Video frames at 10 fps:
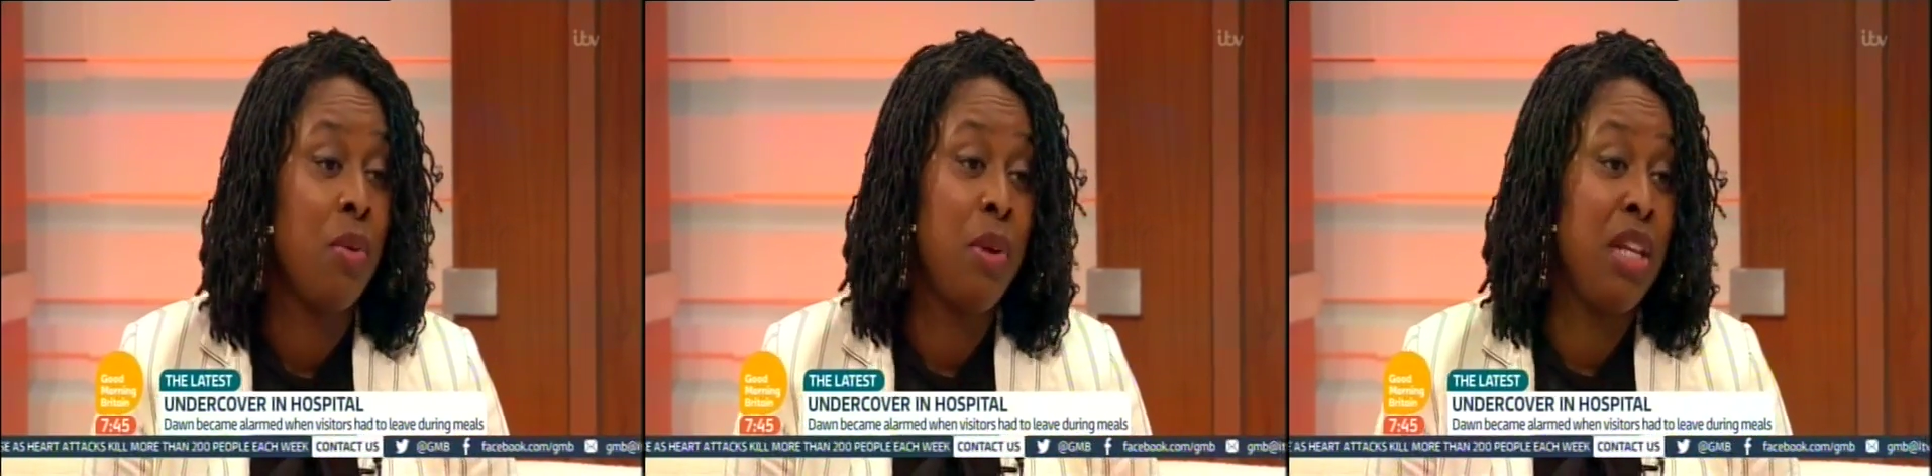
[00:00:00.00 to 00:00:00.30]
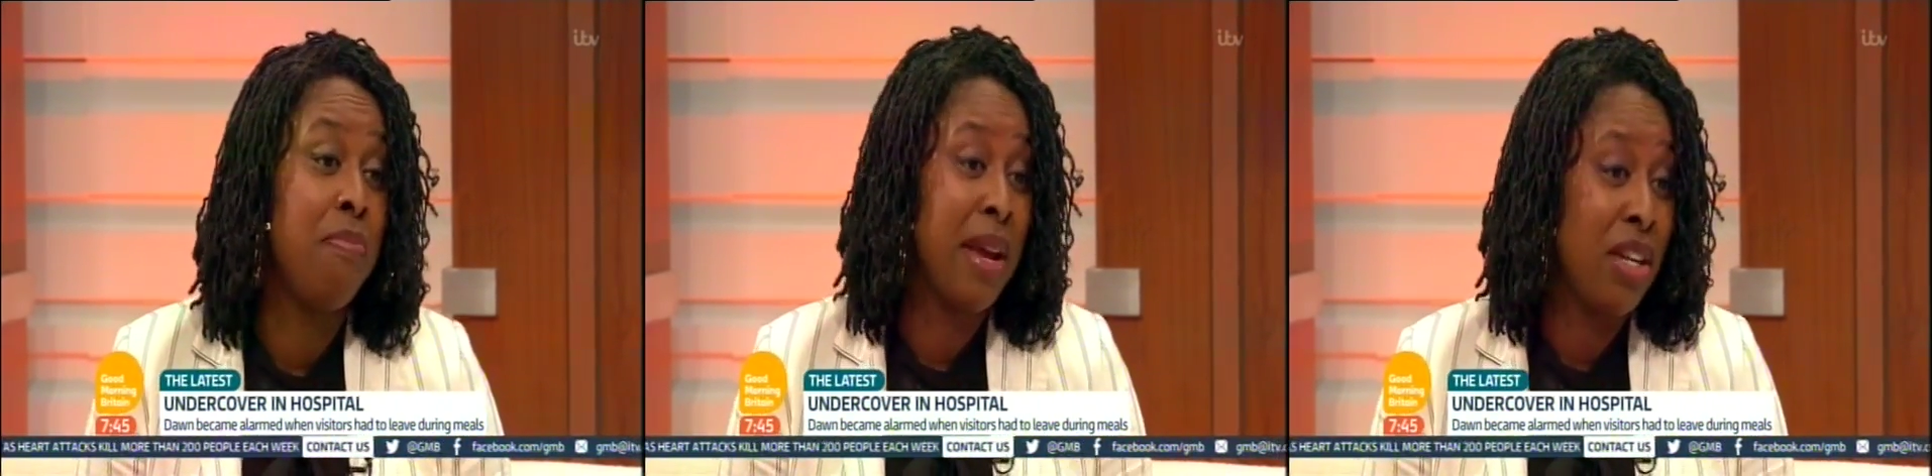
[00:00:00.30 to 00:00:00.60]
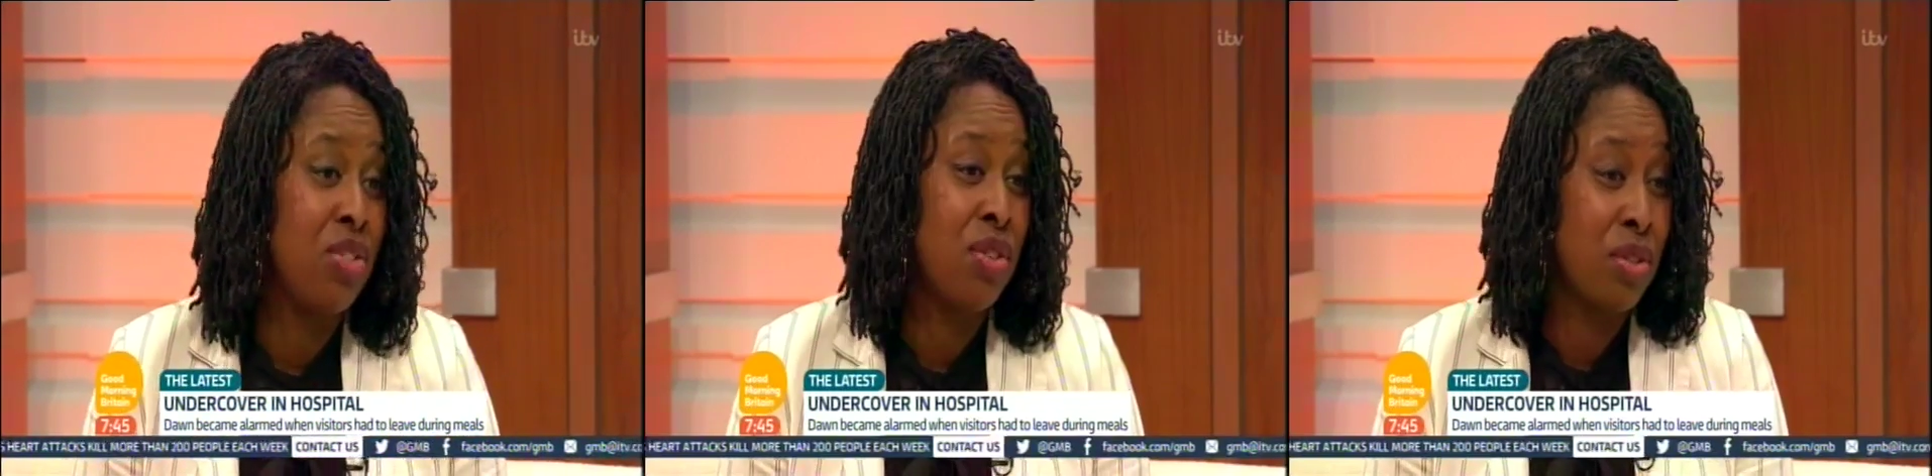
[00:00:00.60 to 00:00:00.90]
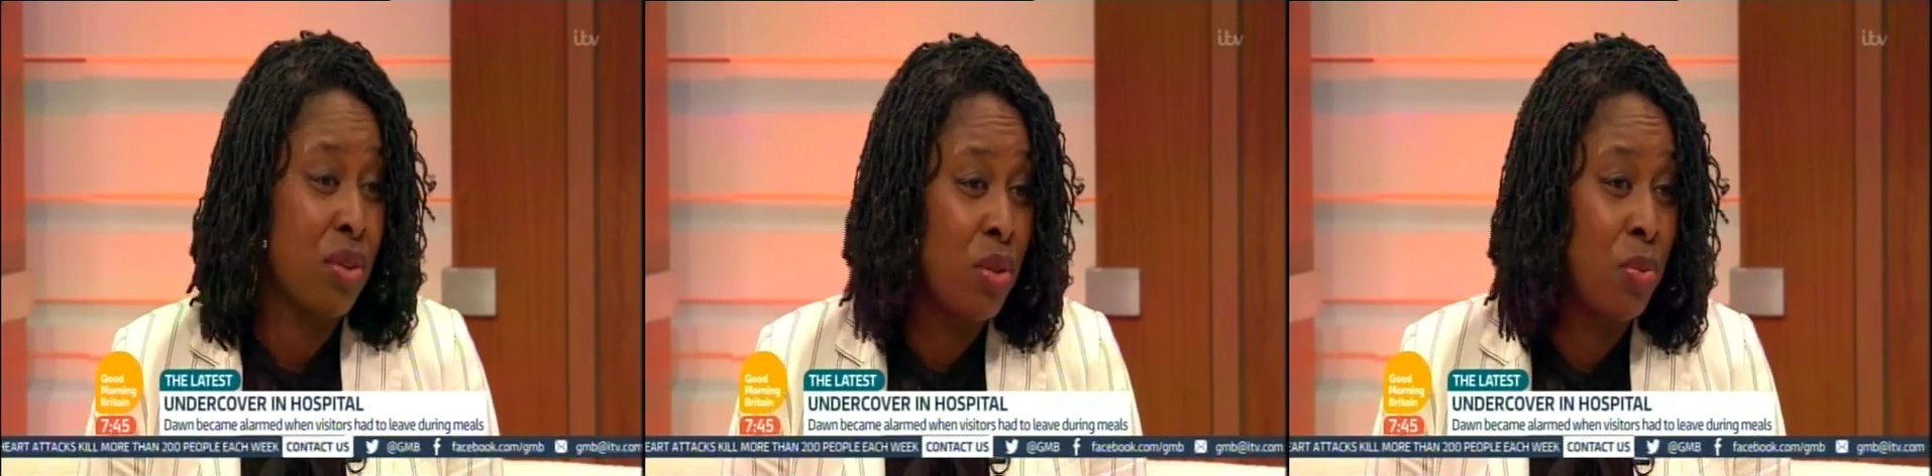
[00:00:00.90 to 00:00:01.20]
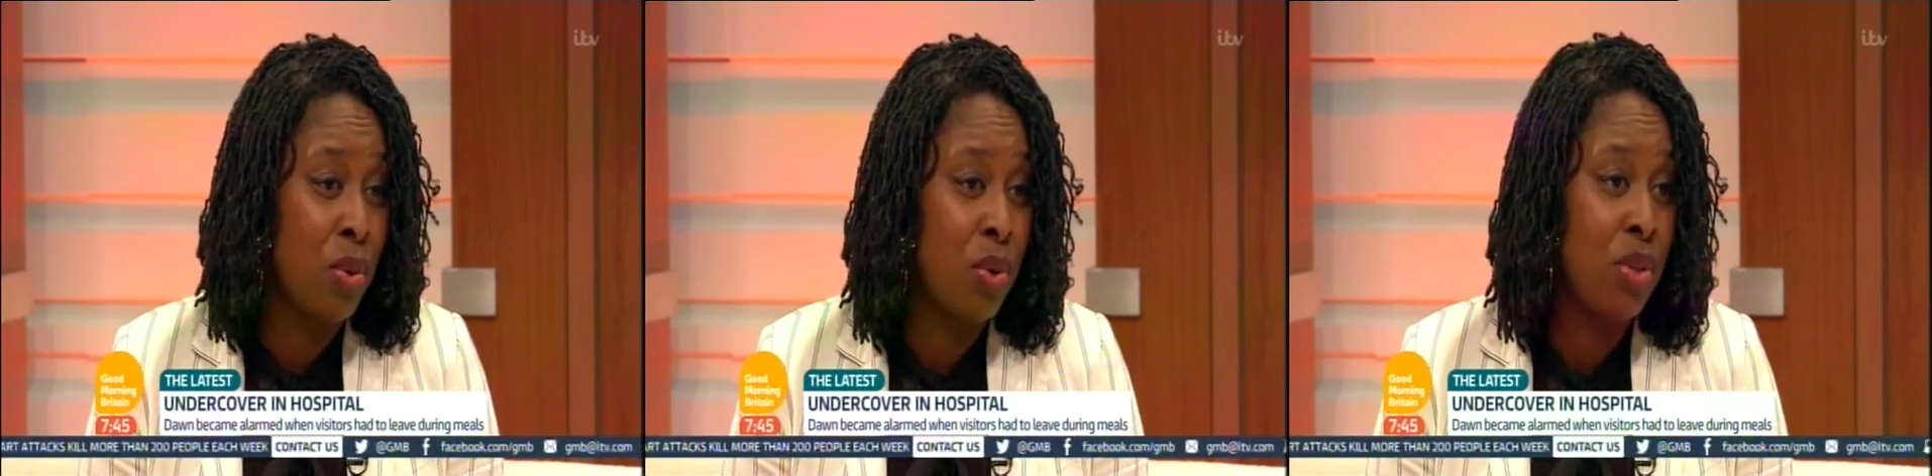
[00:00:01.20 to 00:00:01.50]
We need matrons on the
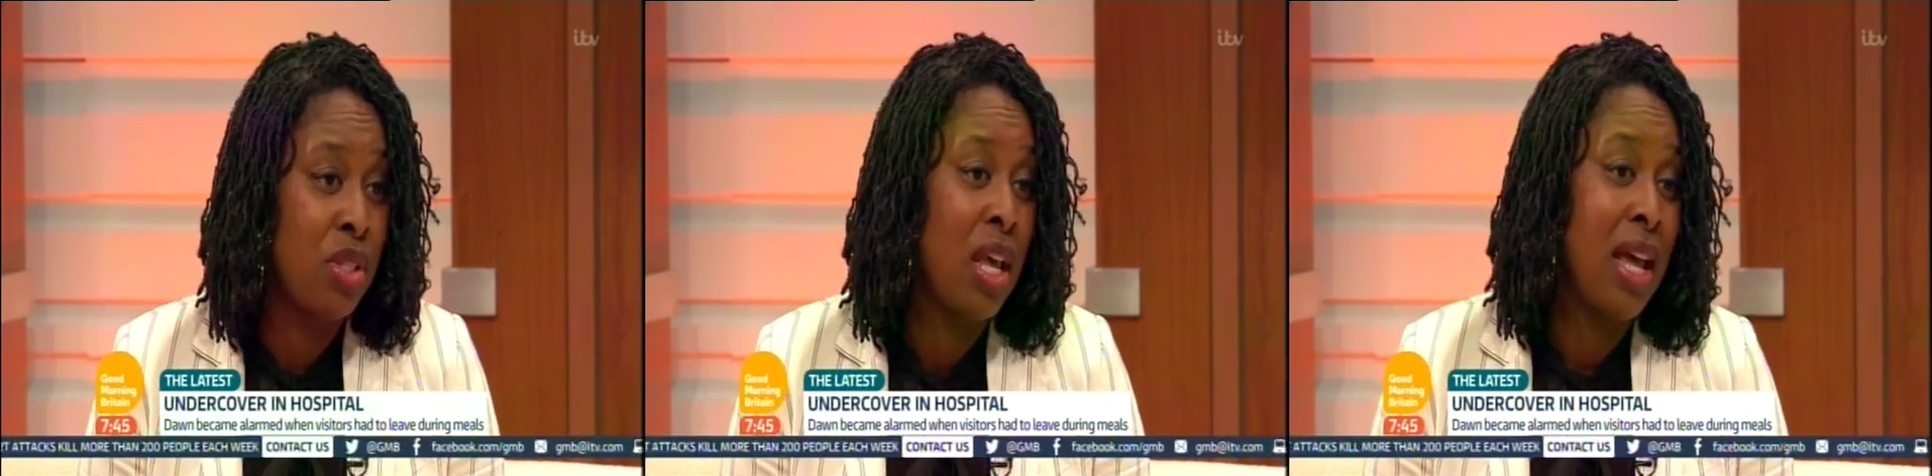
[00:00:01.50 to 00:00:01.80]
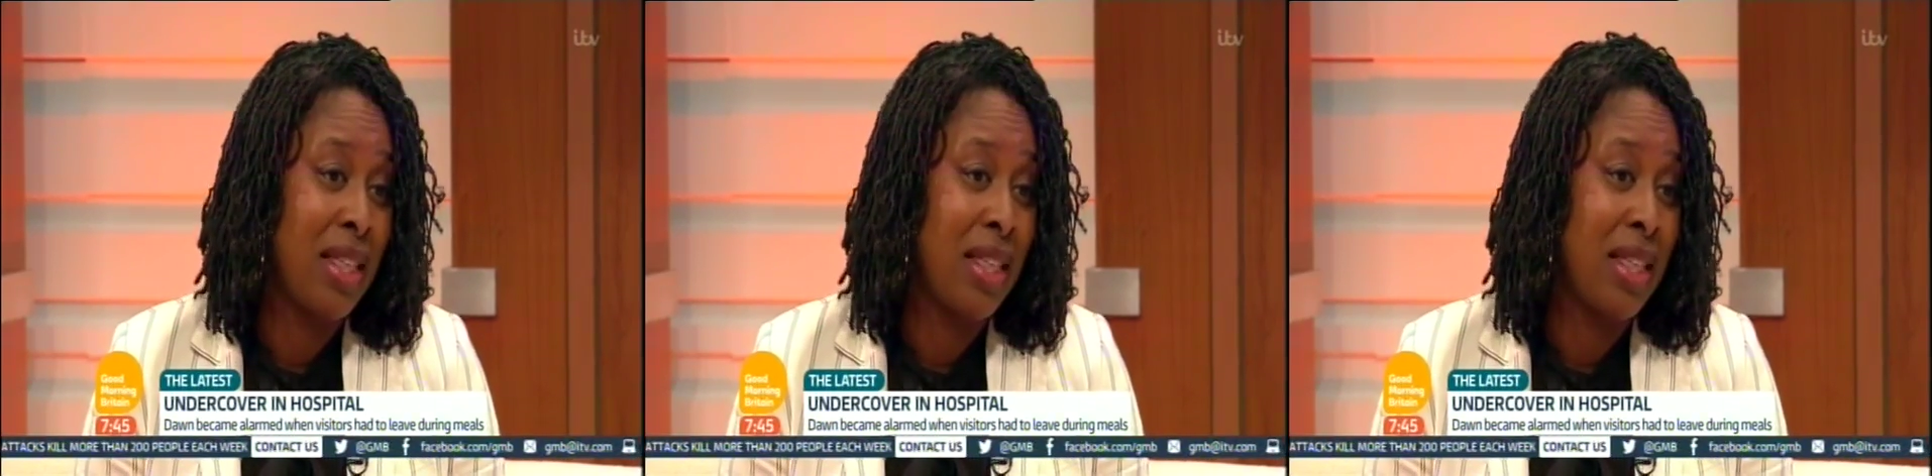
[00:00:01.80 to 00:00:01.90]
wards.